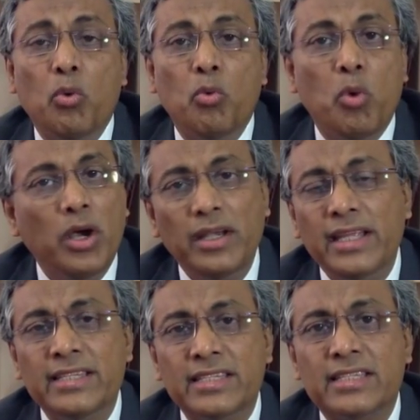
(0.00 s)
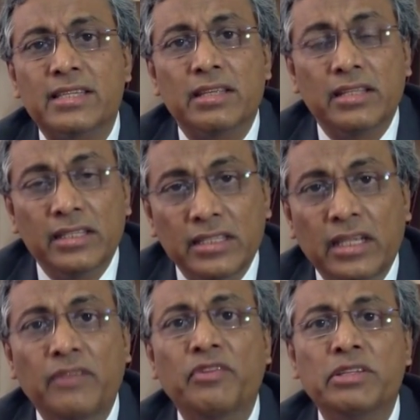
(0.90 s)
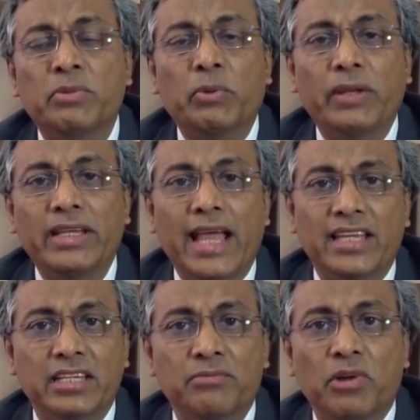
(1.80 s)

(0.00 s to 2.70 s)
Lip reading: what is the difference between cash and